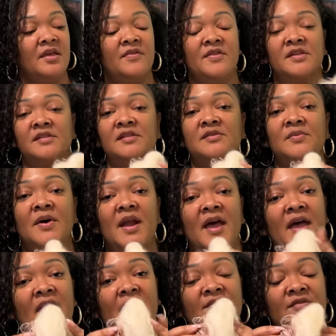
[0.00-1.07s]
This is what I
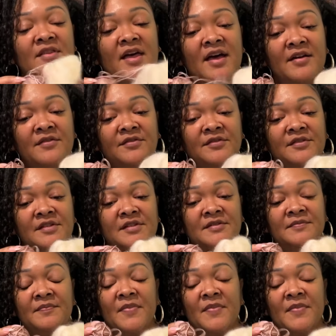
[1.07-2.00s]
have left.